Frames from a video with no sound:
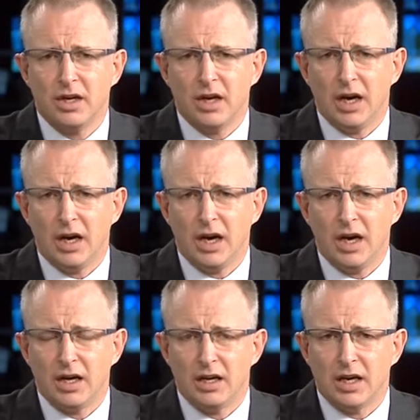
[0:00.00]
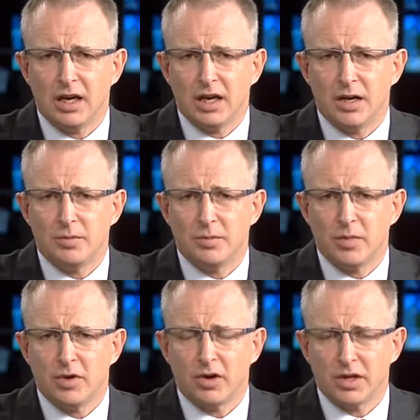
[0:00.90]
uh, um,
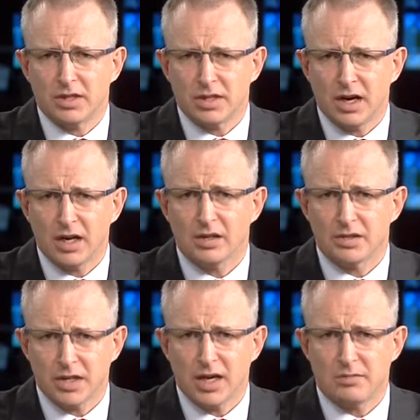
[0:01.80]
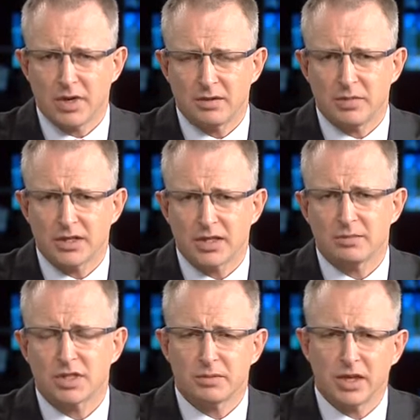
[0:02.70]
not entirely the same, but, but some
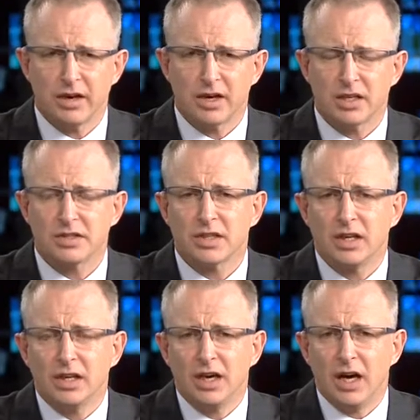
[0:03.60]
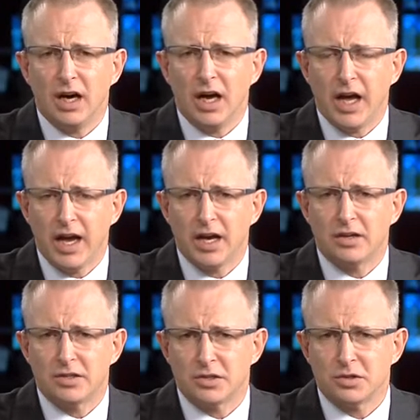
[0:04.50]
similarities, uh, and
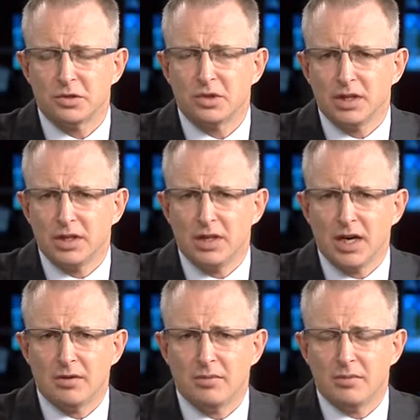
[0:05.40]
to uh,